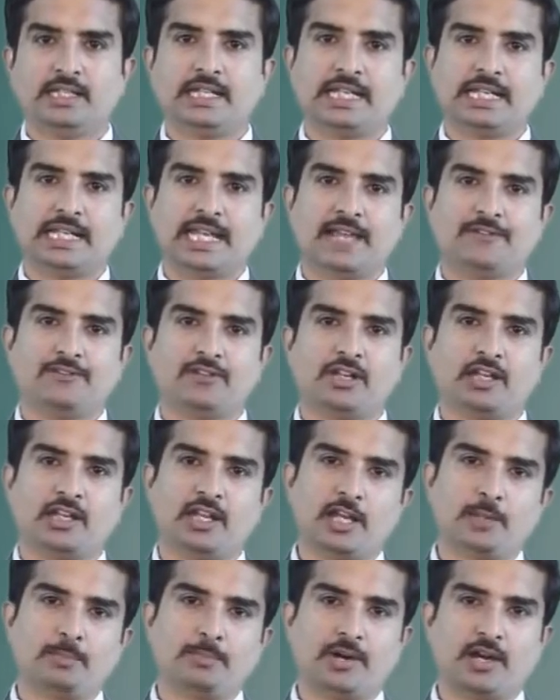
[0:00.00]
the
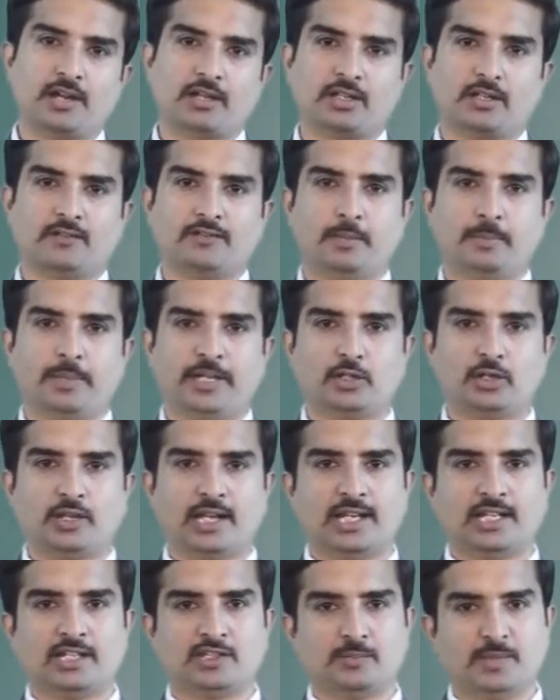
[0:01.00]
clavicular part of the
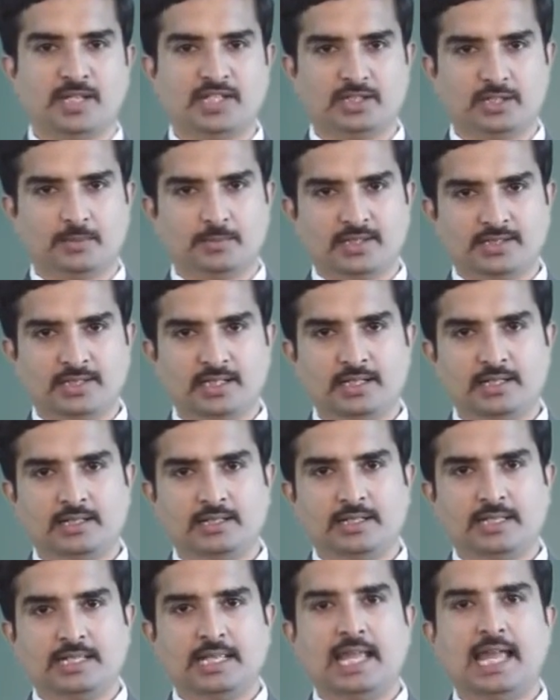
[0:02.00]
pectoralis major muscle
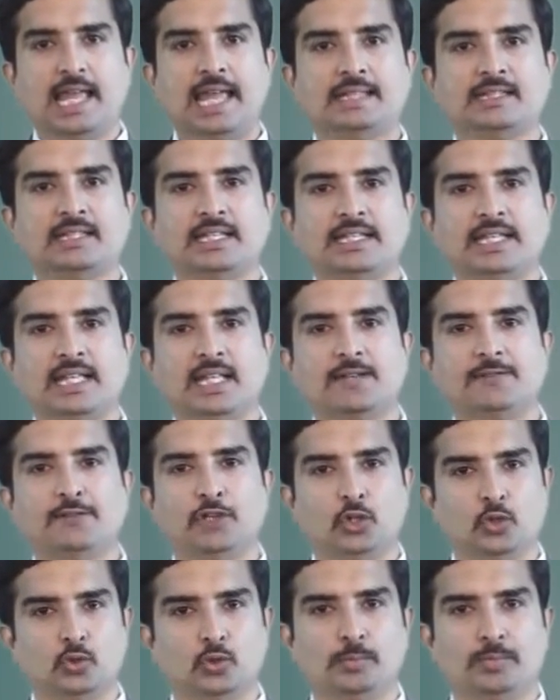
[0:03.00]
and the
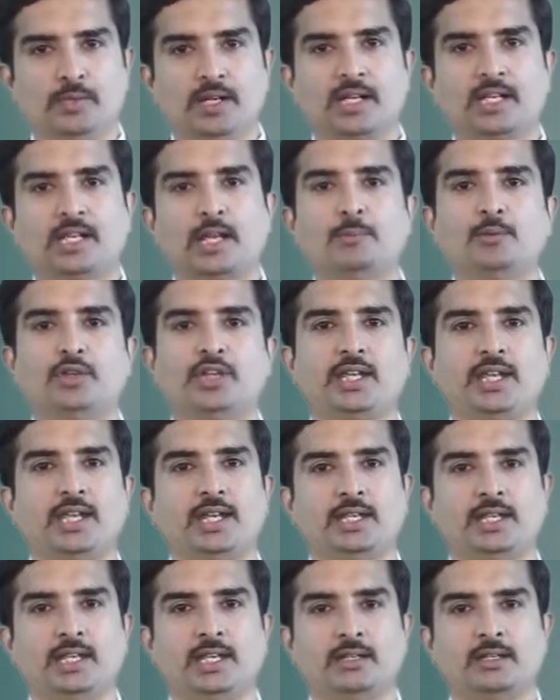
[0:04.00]
nerve loop
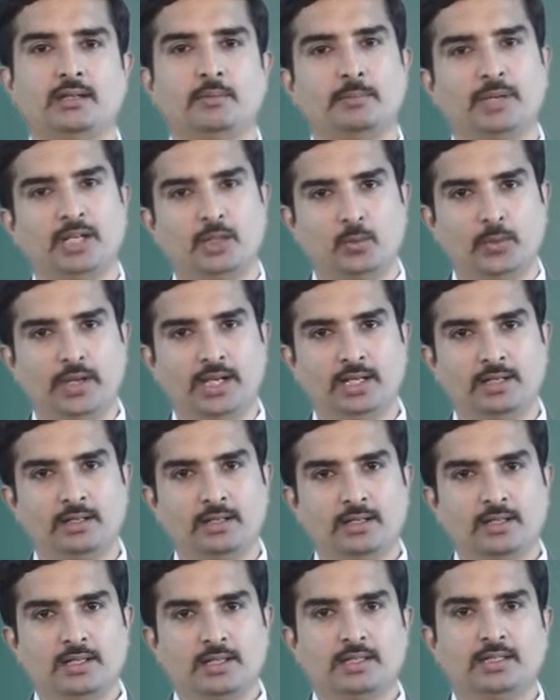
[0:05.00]
communicating between
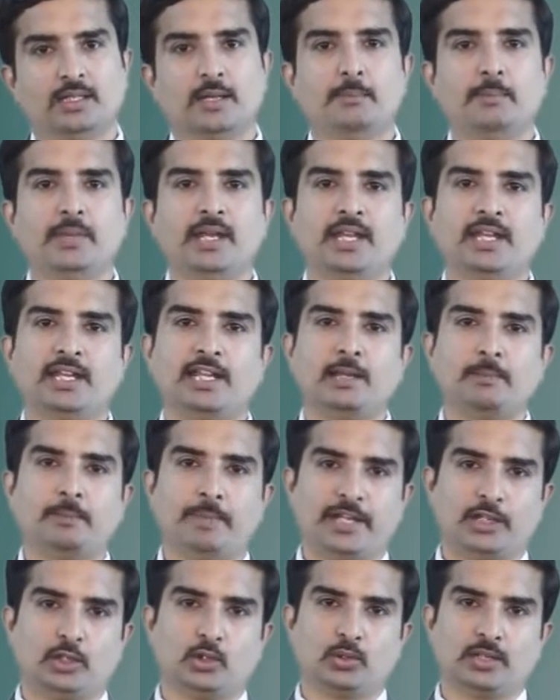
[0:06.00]
the medial
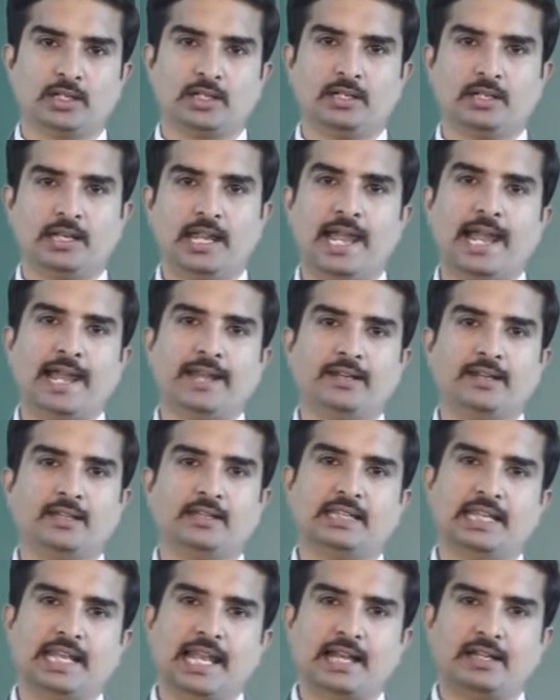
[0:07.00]
pectoral and
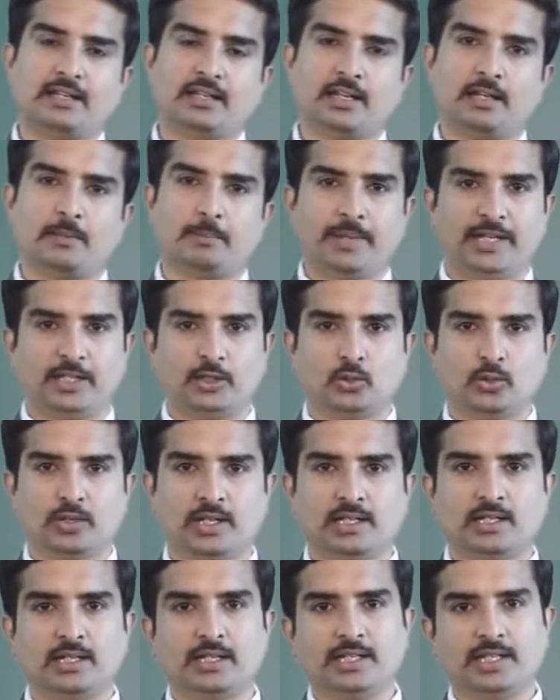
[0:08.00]
the lateral
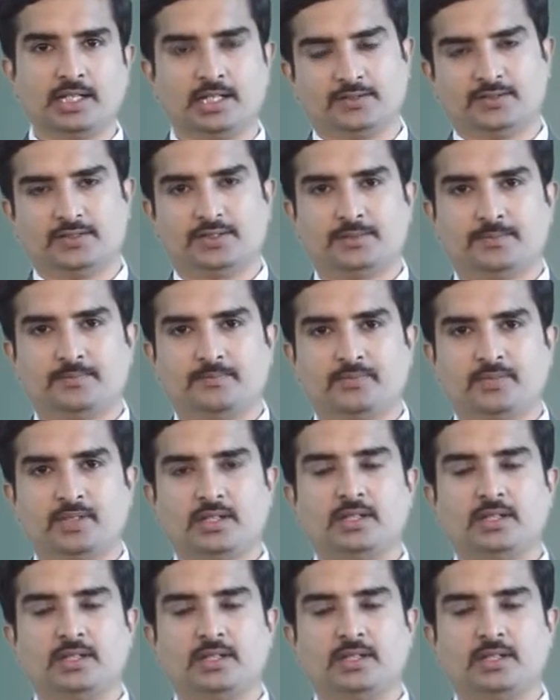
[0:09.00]
pectoral nerves.